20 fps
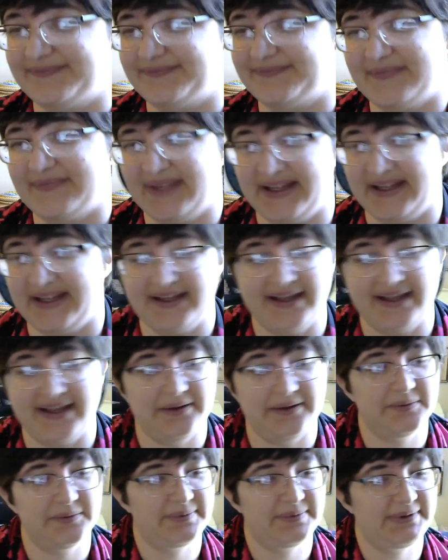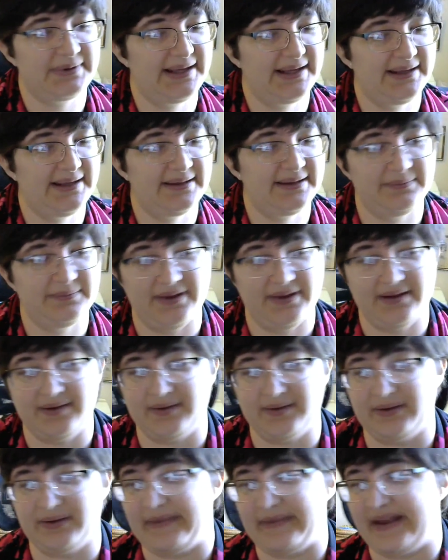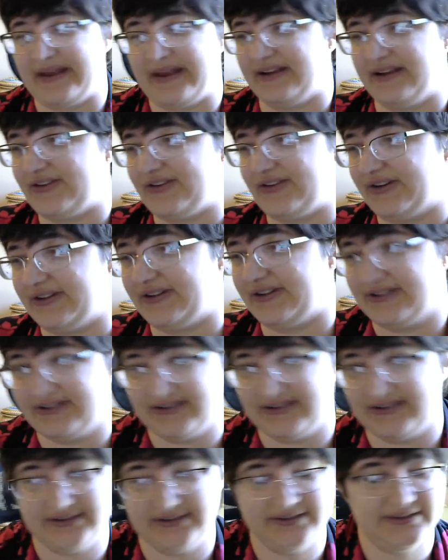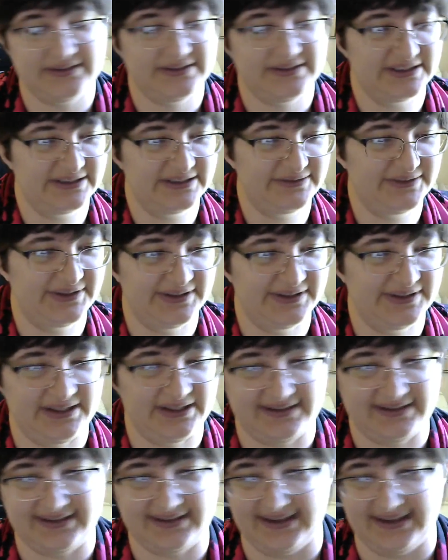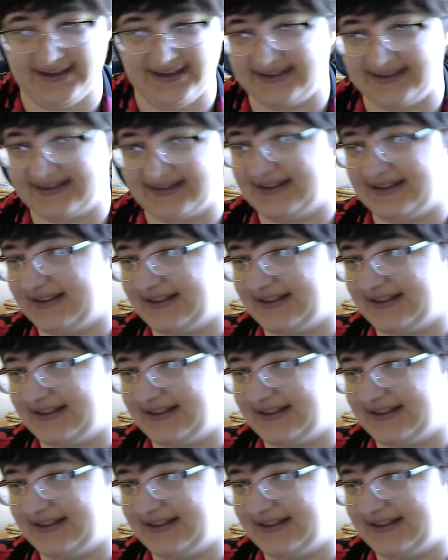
But I hope I can be a good manager of all these things.